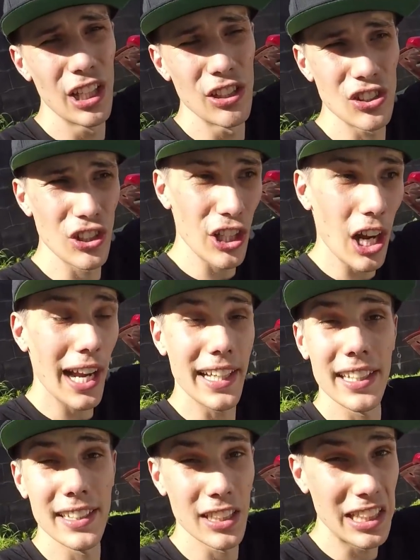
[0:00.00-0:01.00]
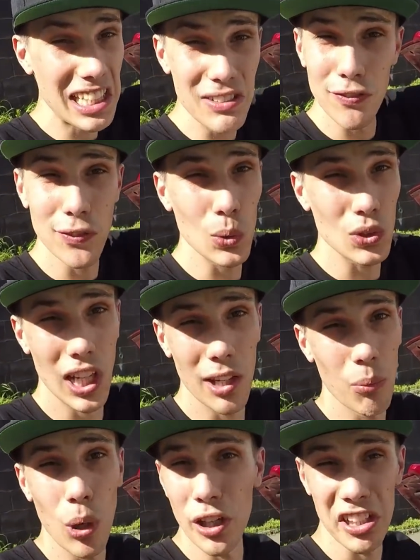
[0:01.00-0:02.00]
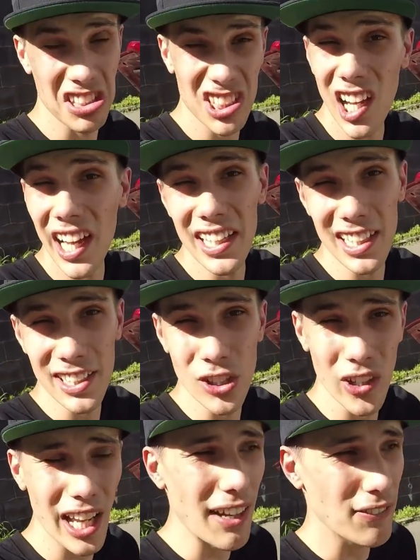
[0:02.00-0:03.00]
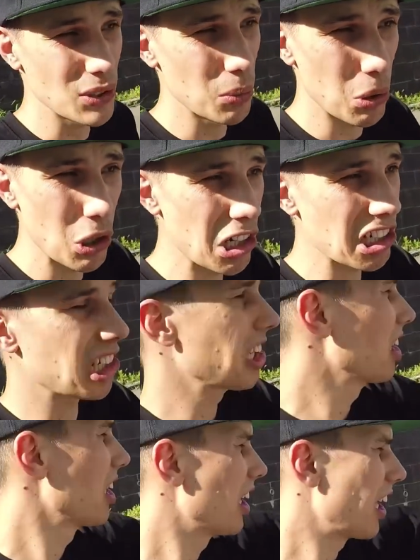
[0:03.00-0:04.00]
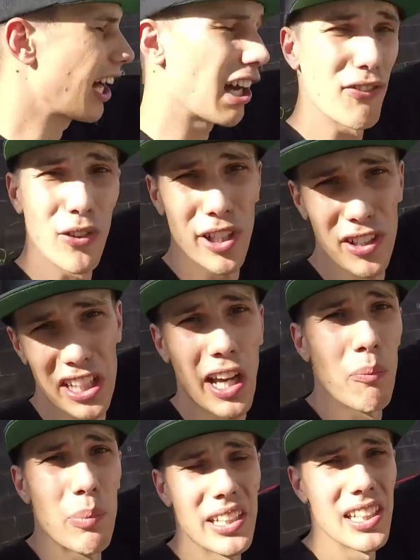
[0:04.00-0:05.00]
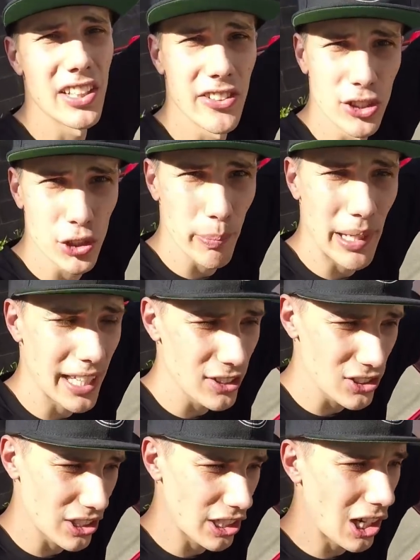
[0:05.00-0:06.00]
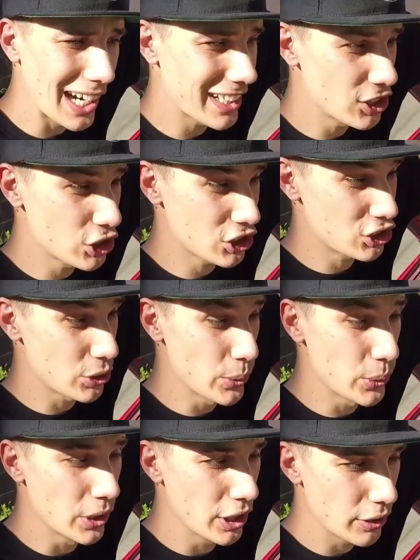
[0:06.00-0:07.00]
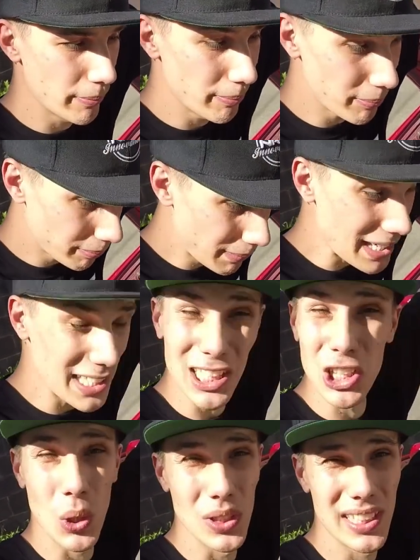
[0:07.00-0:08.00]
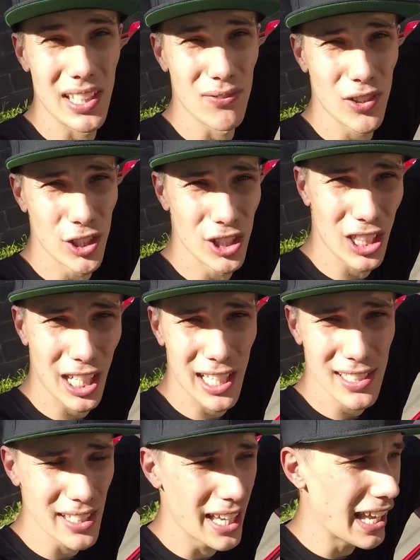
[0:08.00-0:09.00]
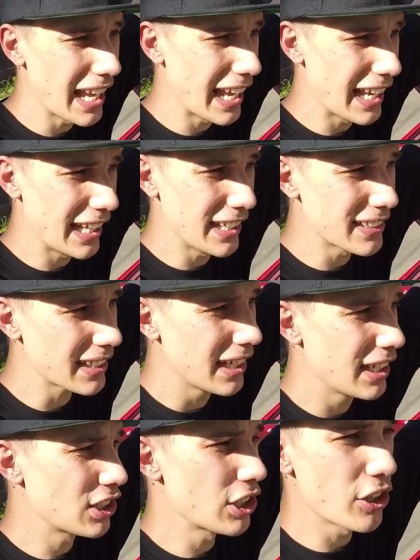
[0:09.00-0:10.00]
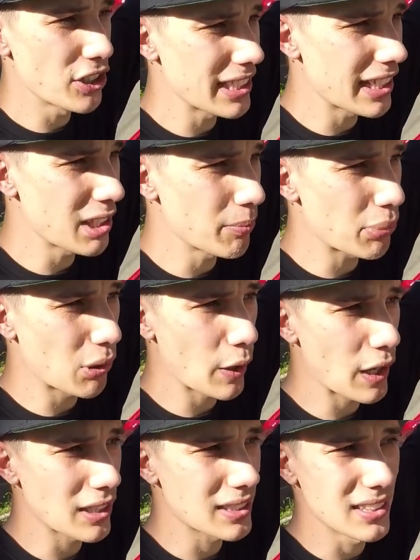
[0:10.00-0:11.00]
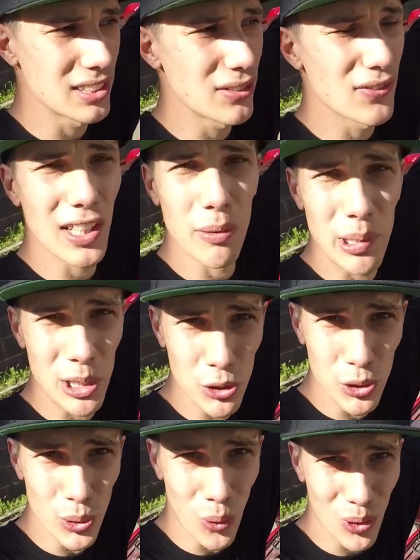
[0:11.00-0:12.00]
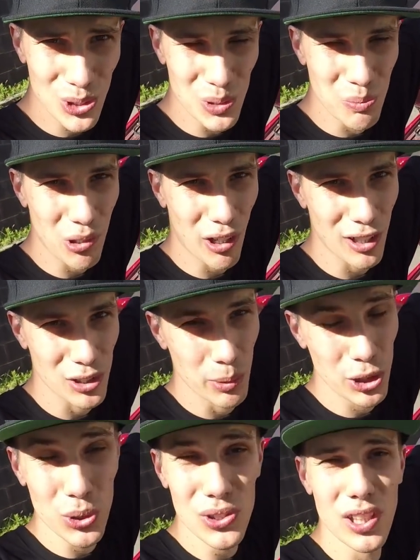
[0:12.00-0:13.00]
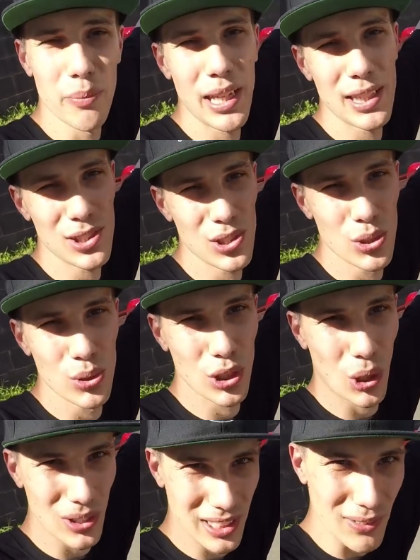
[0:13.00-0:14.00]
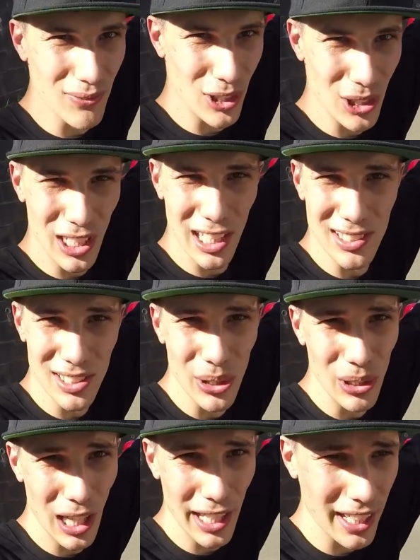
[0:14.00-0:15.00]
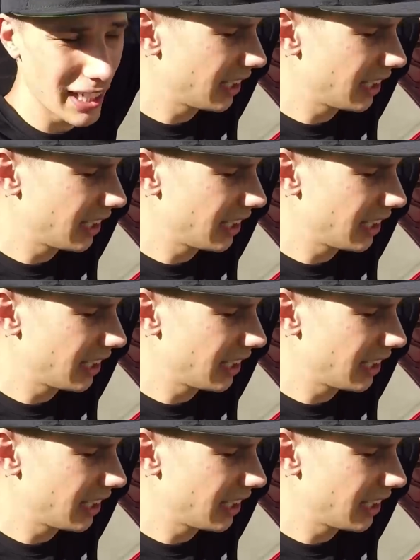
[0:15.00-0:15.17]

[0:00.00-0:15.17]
so that I can leave full-time work entirely, not have to work for another company here in Japan, so that I can just do making content for you guys and, you know, getting products and developing new awesome products, which also means new content for you guys too, like,